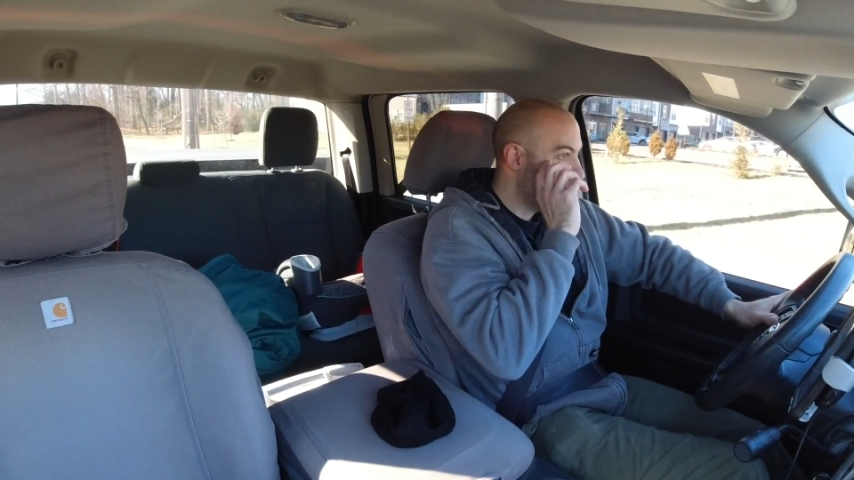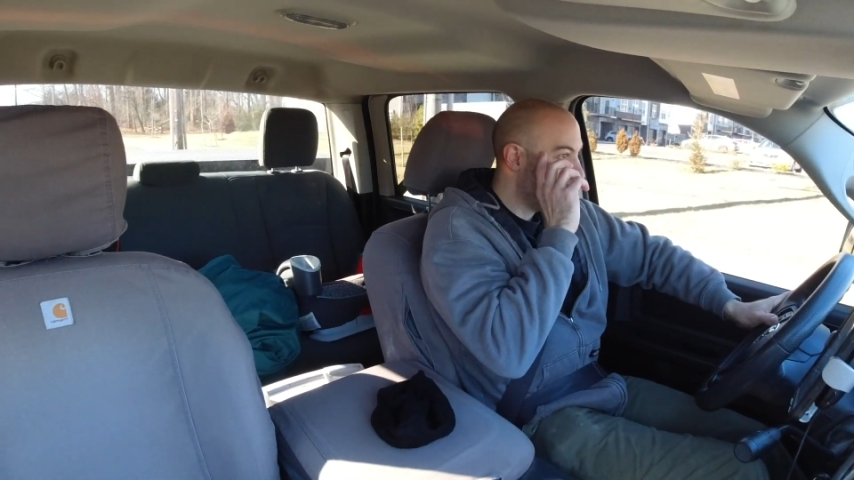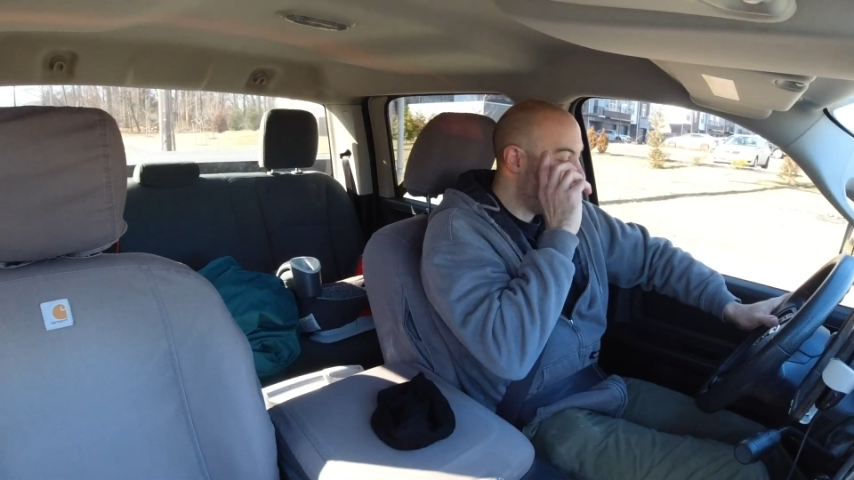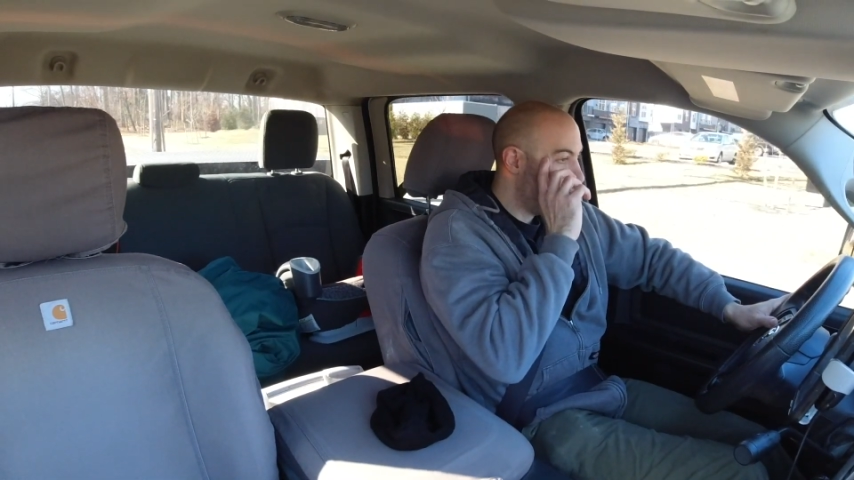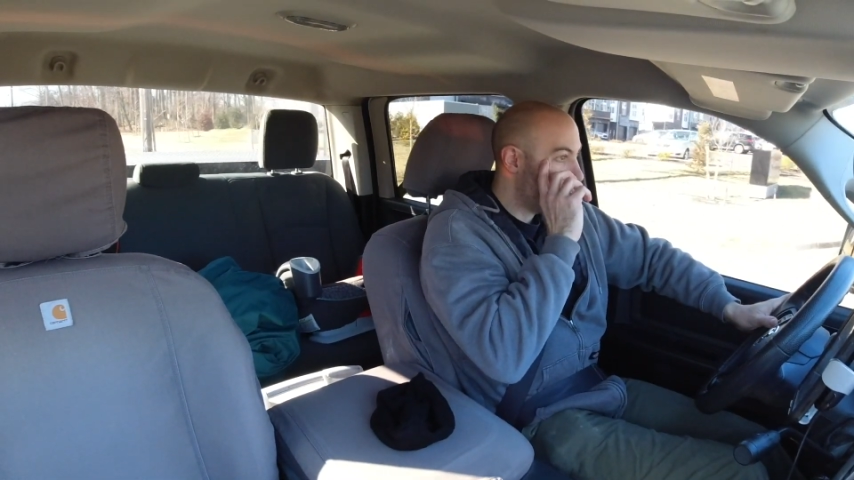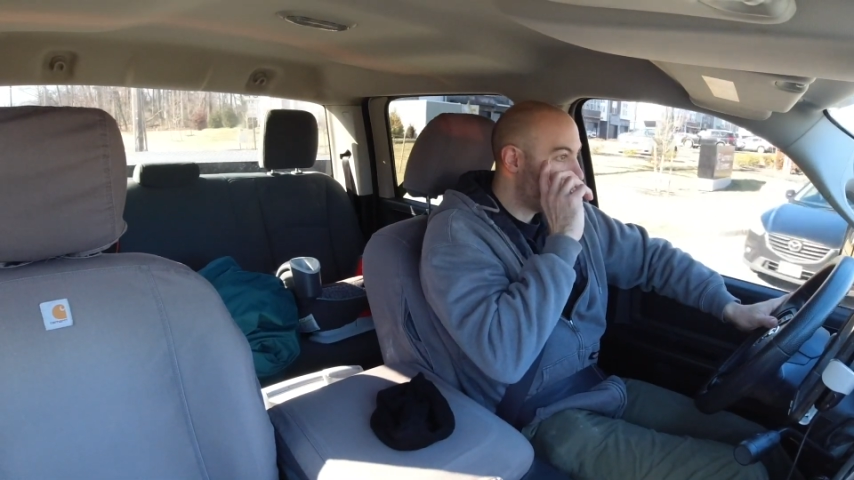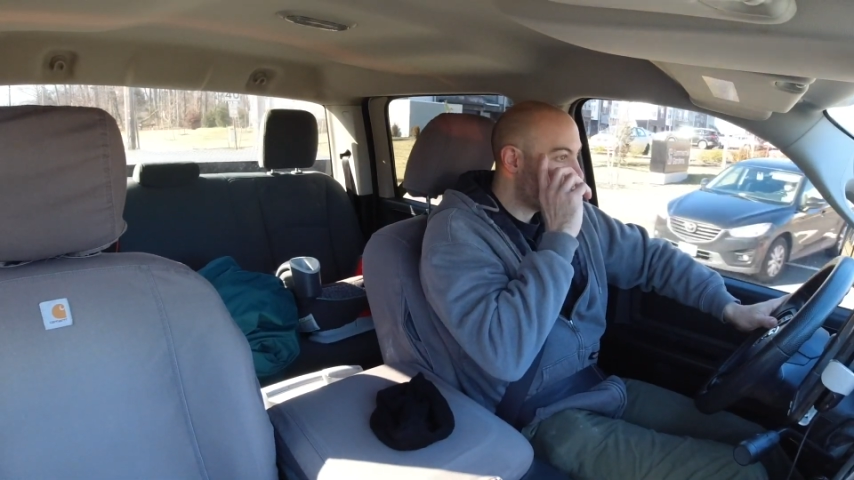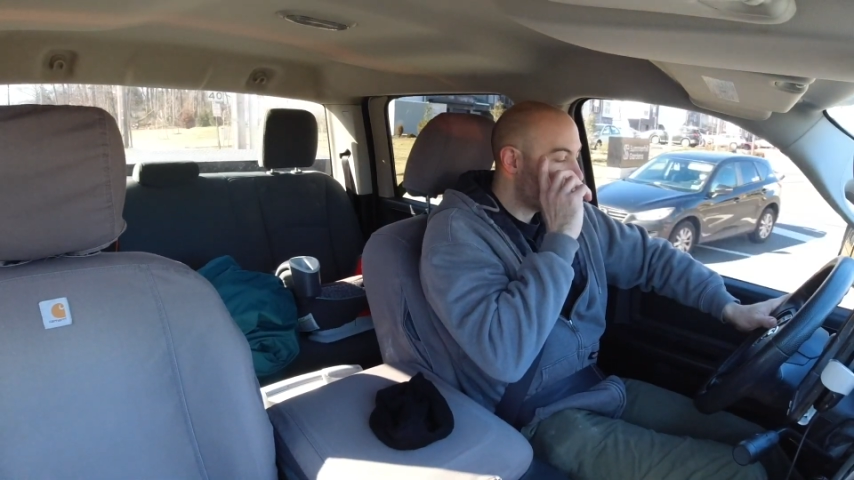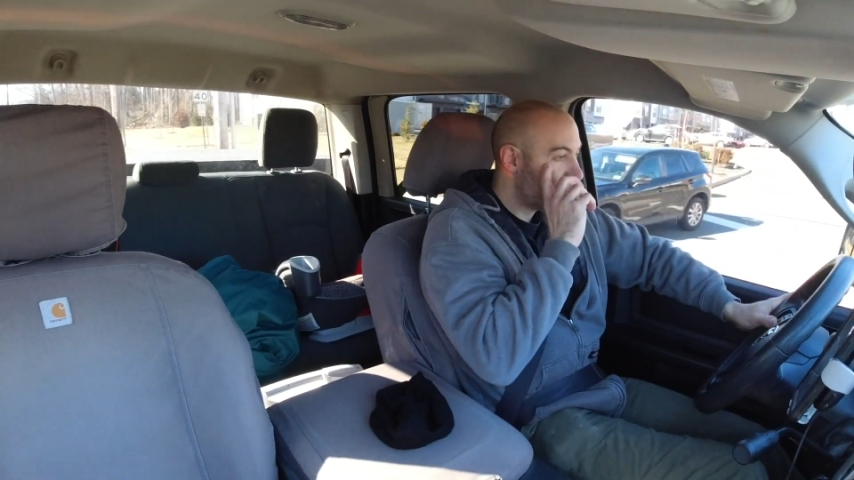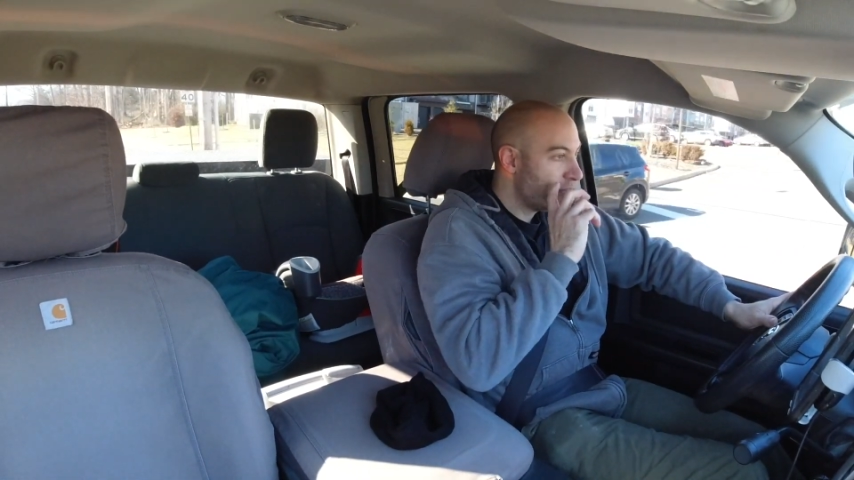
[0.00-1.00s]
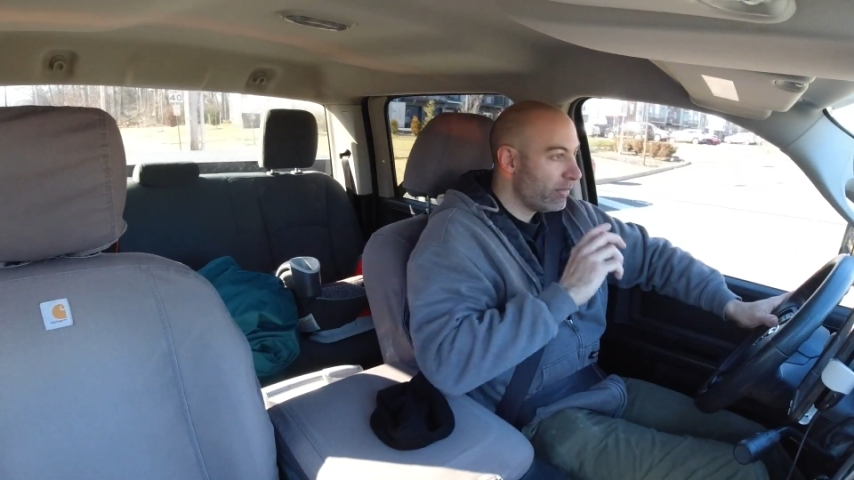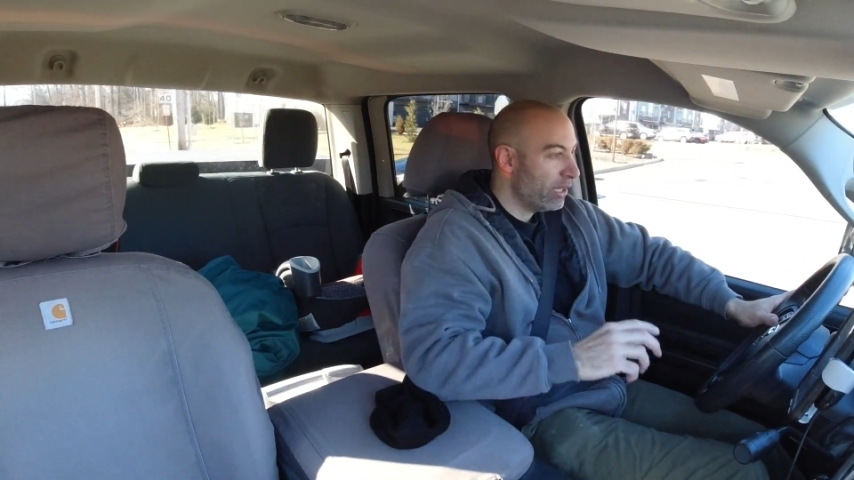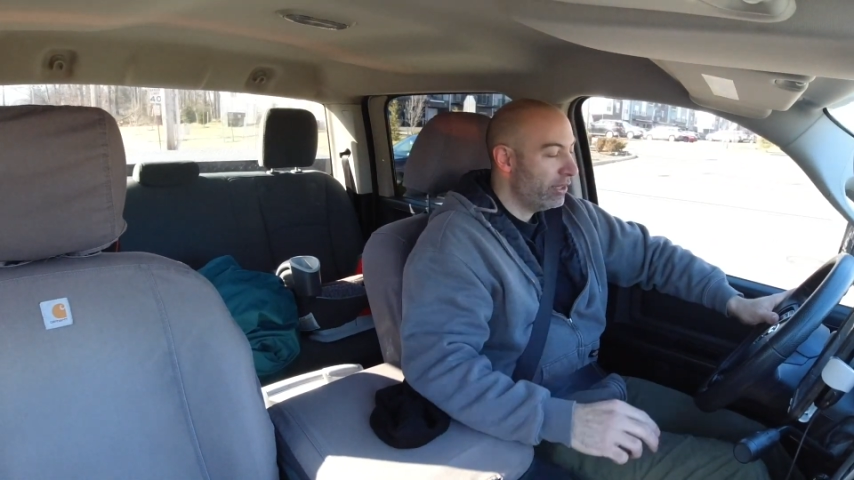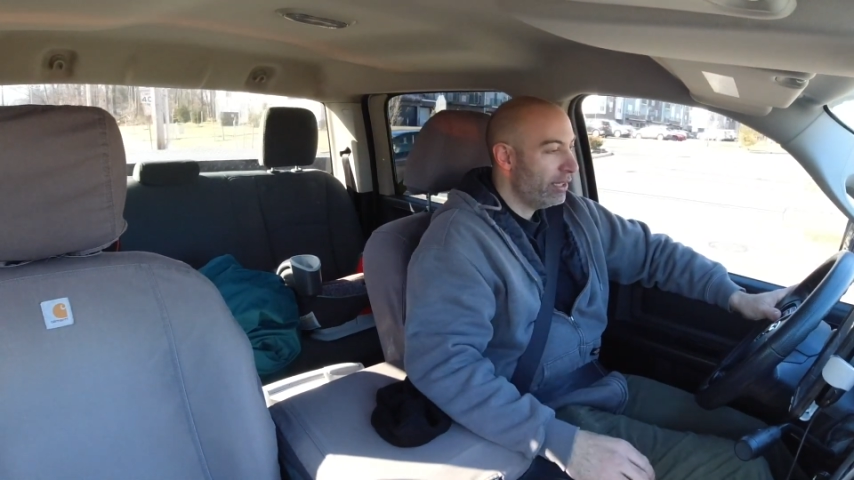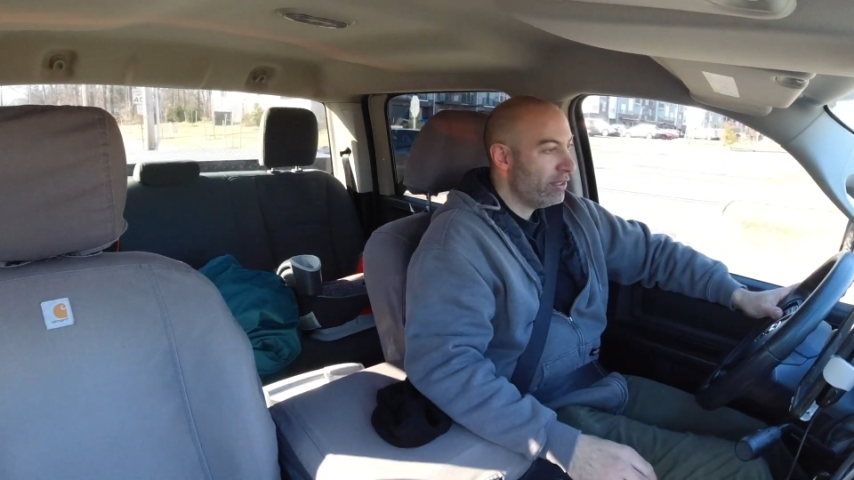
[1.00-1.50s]
So
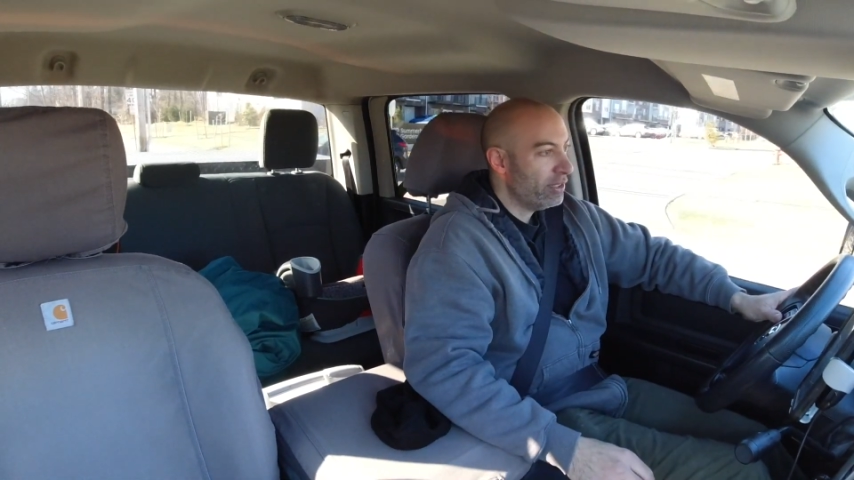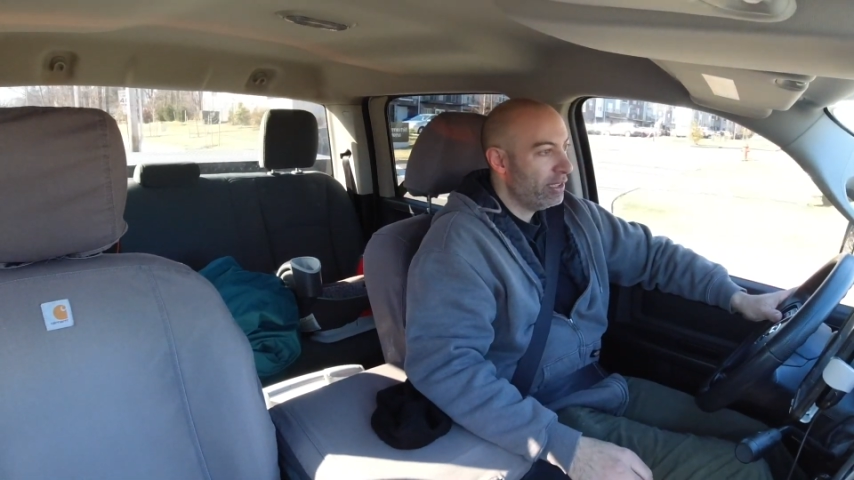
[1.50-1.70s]
this